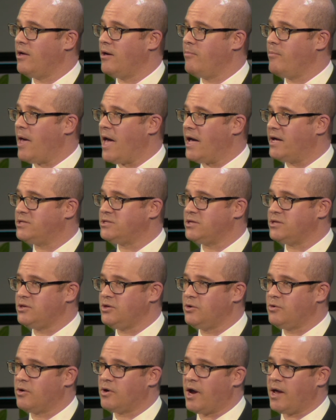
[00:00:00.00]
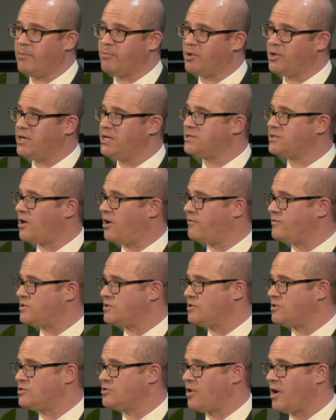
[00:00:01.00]
Imagine you are a police
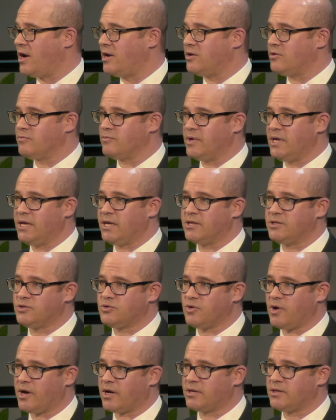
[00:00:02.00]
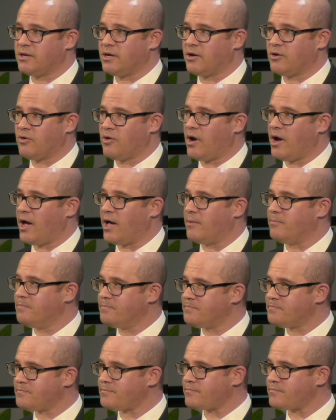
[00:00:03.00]
officer trying to reconstruct a crime.